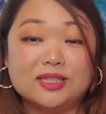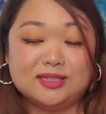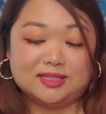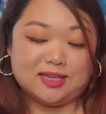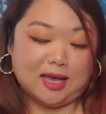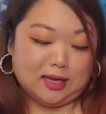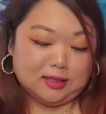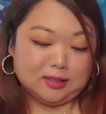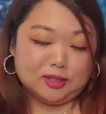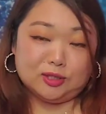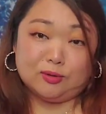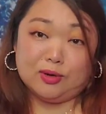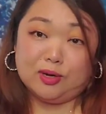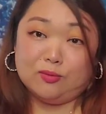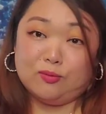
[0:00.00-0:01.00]
inside,
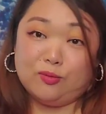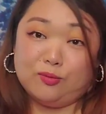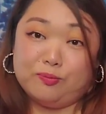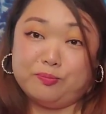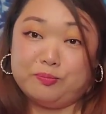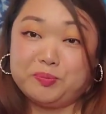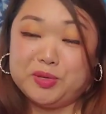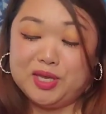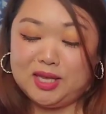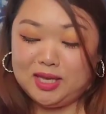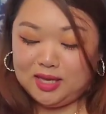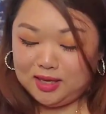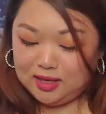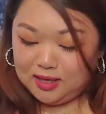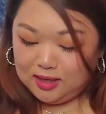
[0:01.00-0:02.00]
so it will
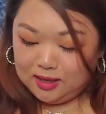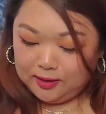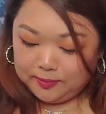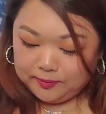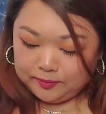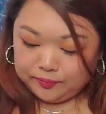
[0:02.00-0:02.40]
be